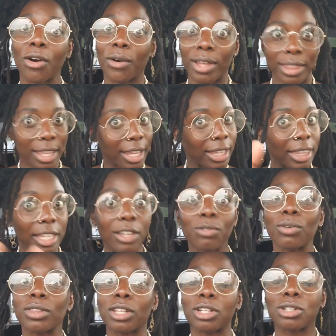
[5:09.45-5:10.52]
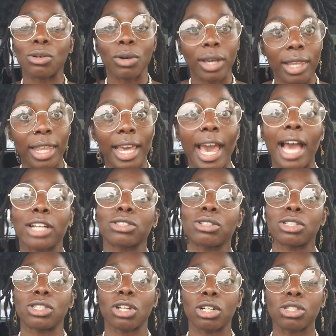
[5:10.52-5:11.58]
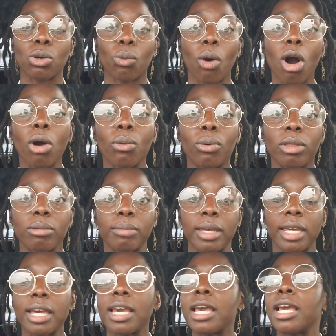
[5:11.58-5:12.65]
And they leave what they're doing and they actually start to walk with me